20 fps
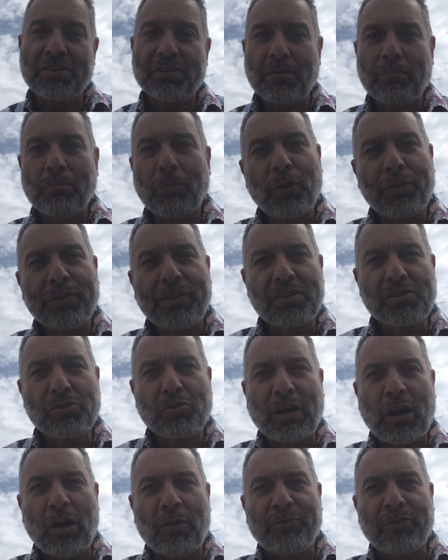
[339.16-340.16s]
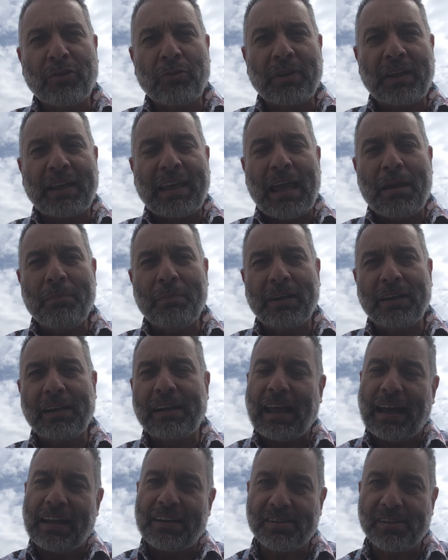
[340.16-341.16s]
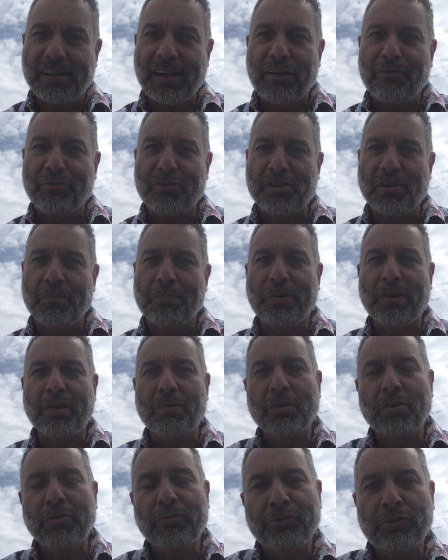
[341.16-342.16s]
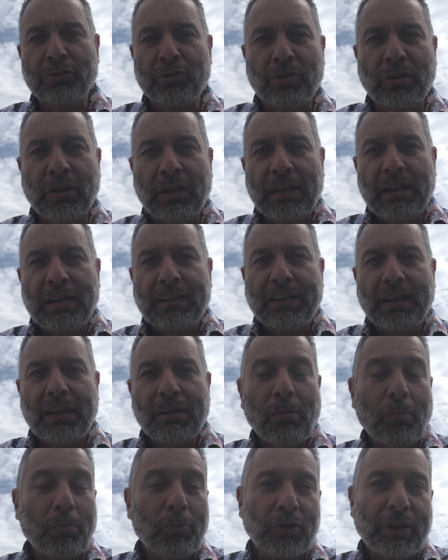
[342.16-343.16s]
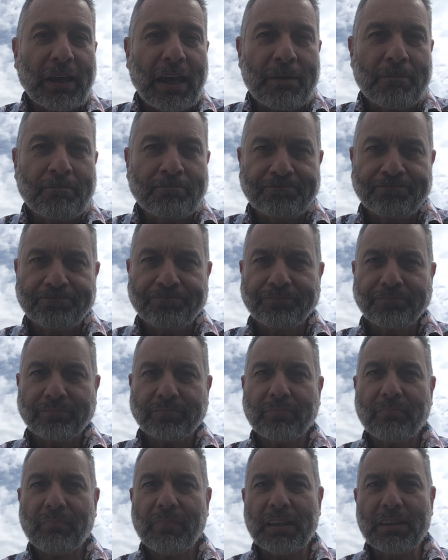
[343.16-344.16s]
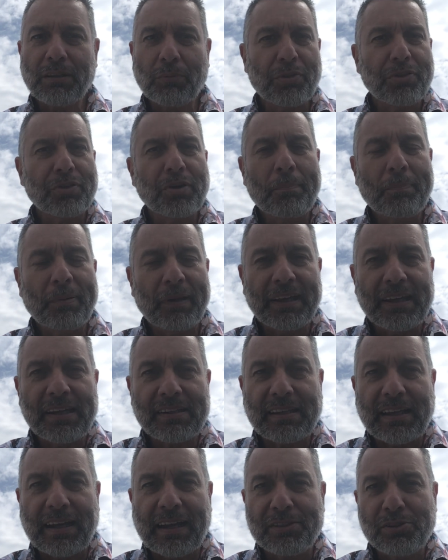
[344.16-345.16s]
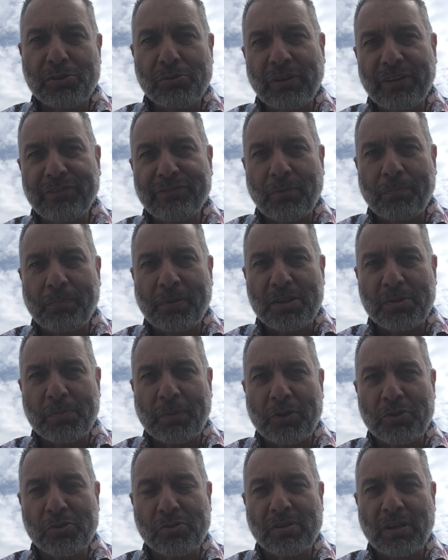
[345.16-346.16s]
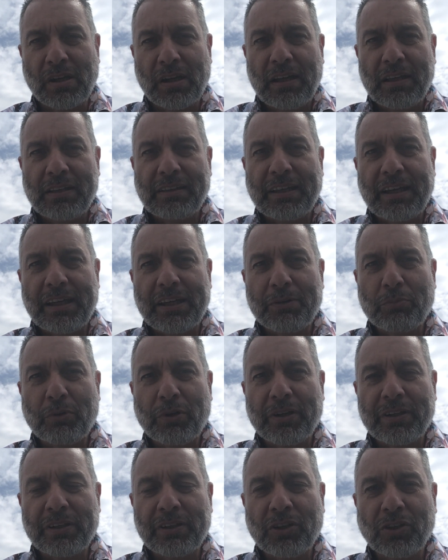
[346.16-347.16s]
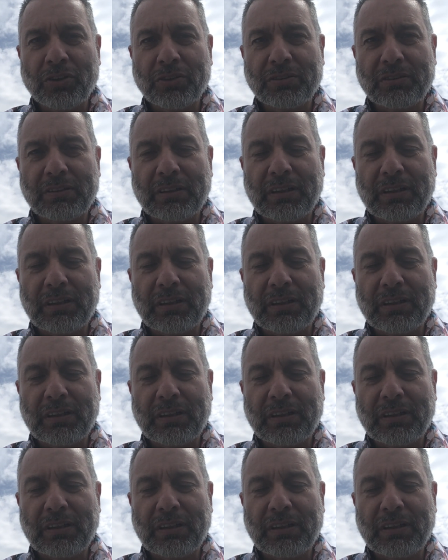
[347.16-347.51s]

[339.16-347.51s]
more things to come from the game, and can serve as a preview for the Liverpool game. There were 3 players that had to leave the pitch because they were not